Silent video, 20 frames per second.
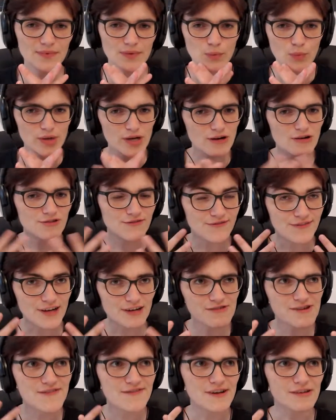we are a
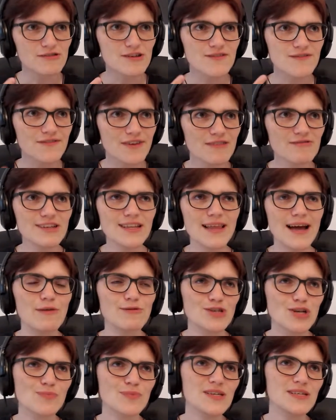very, very, very
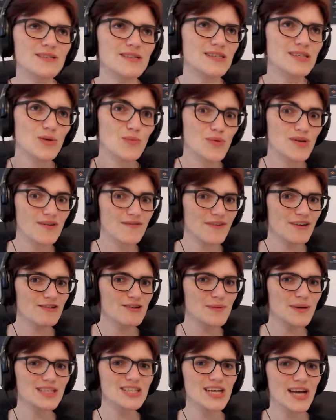loud species, and we are very
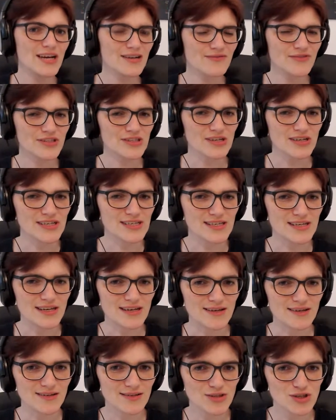much
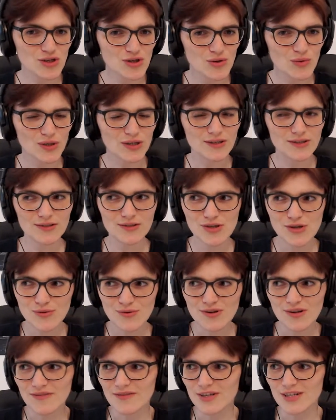advertising to the
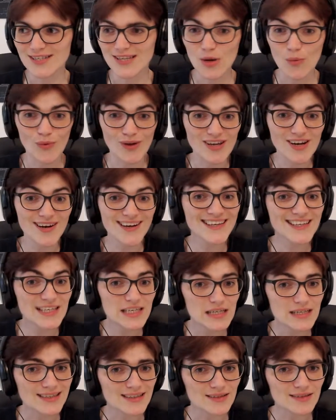universe that we are
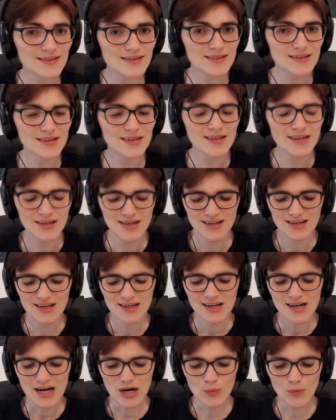here.
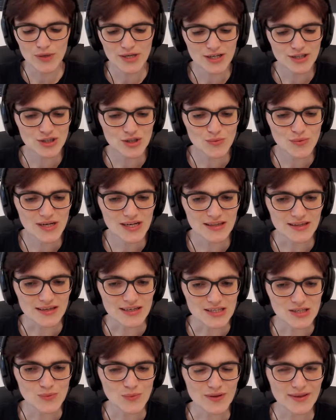And we are doing
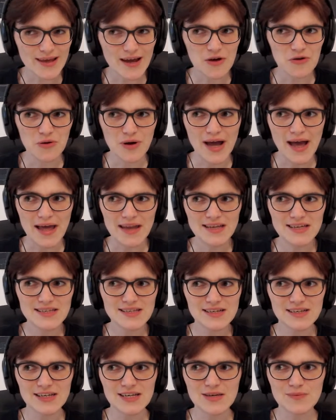this without any
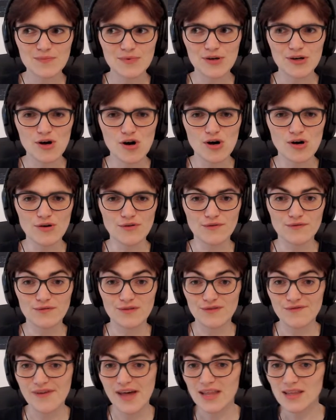type of
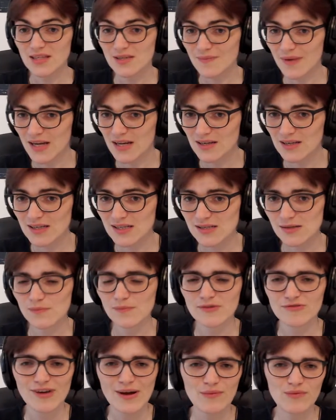defense
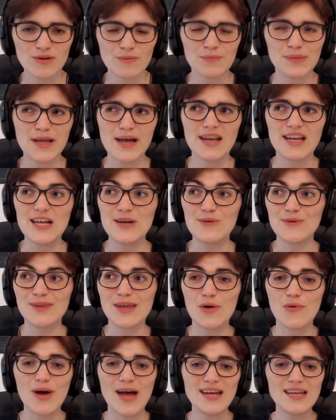mechanism around the planet,
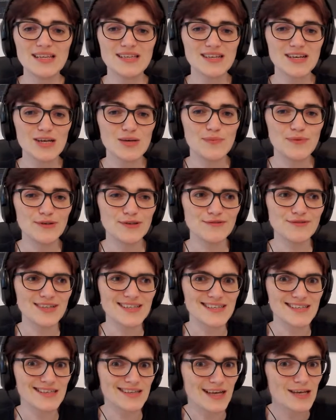without any type of
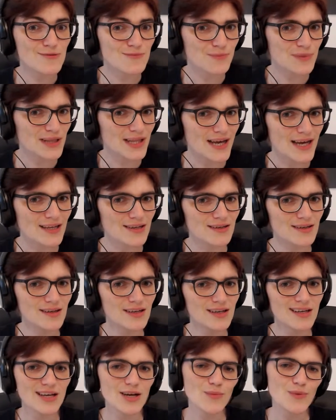escape plan.
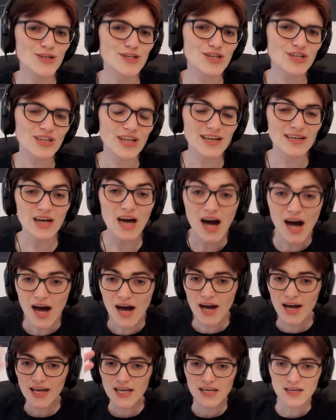We're just like,
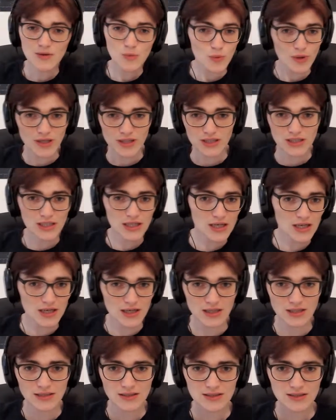hi, we're here.